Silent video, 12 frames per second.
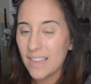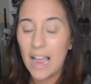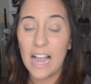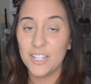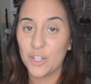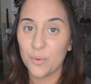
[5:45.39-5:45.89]

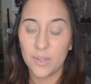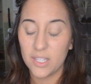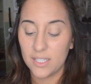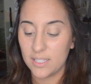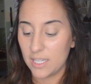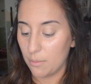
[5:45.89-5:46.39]
I don't
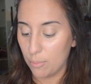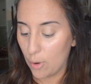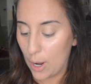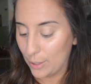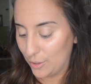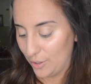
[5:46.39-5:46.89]
really see a
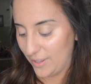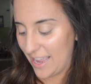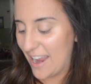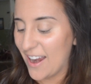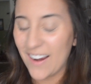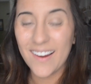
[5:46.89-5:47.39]
bronzer
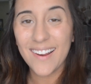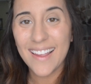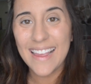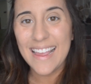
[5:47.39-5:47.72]
there.